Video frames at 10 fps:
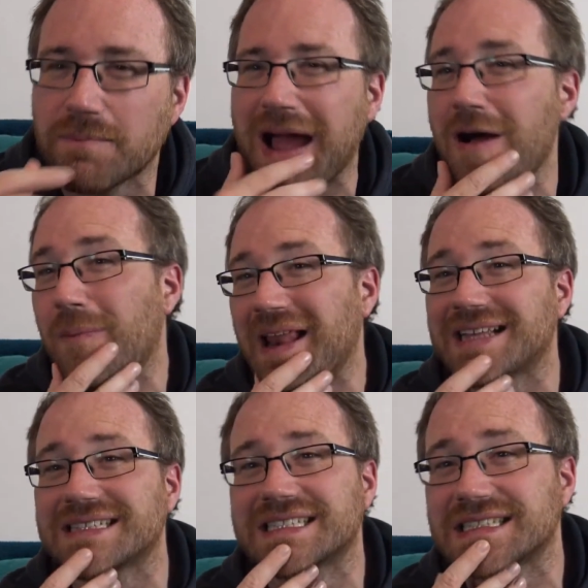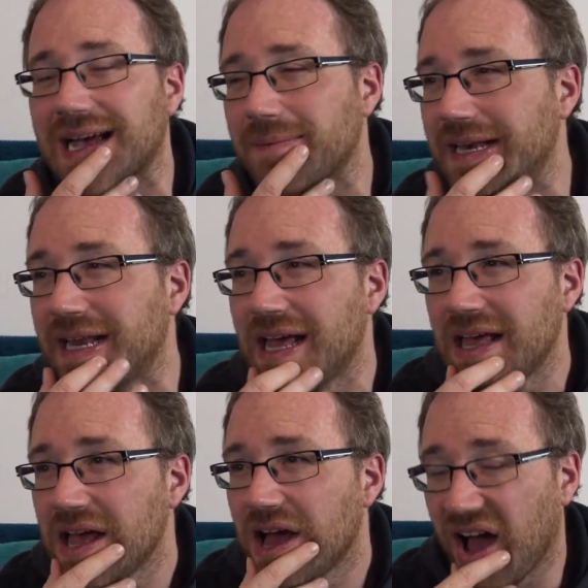power plants. I mean,
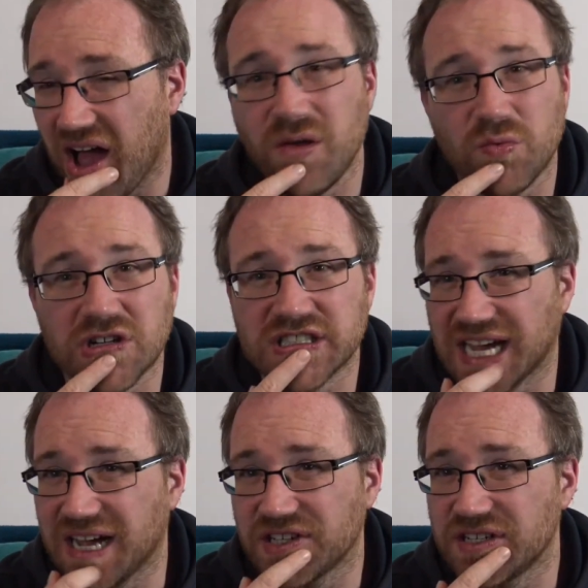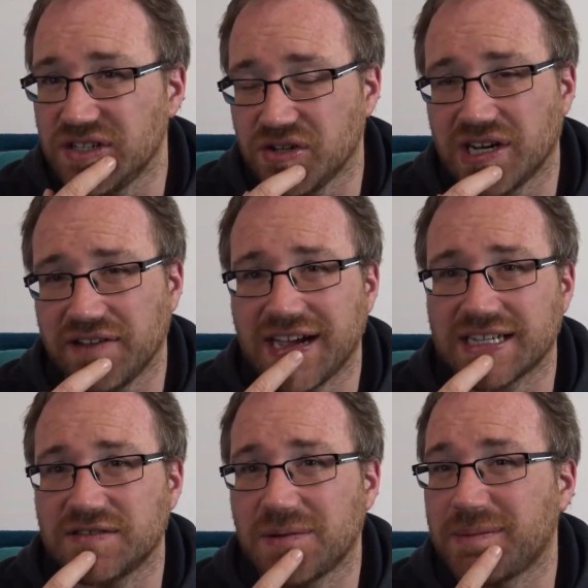I would have a nuclear
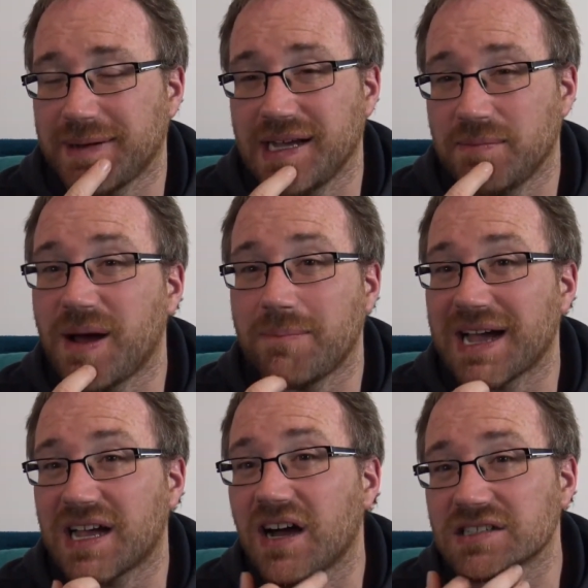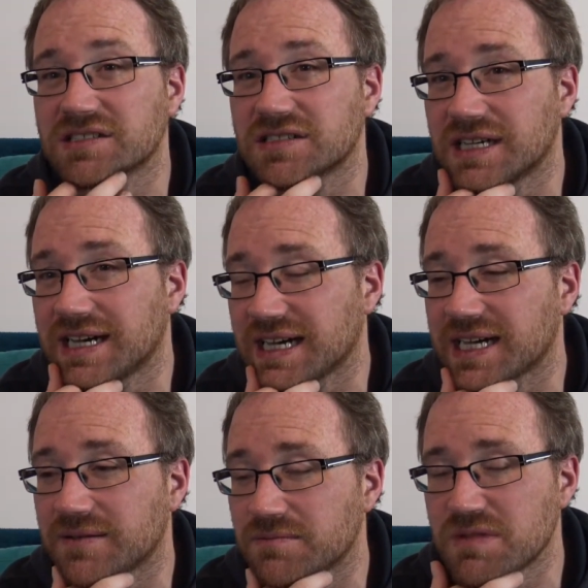reactor in my back garden
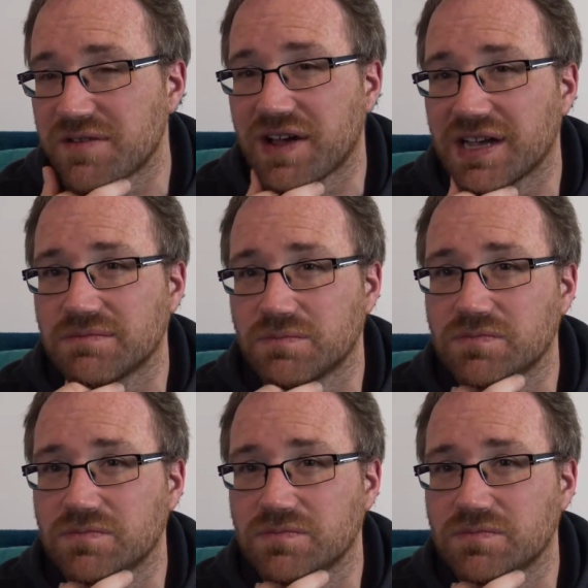if I,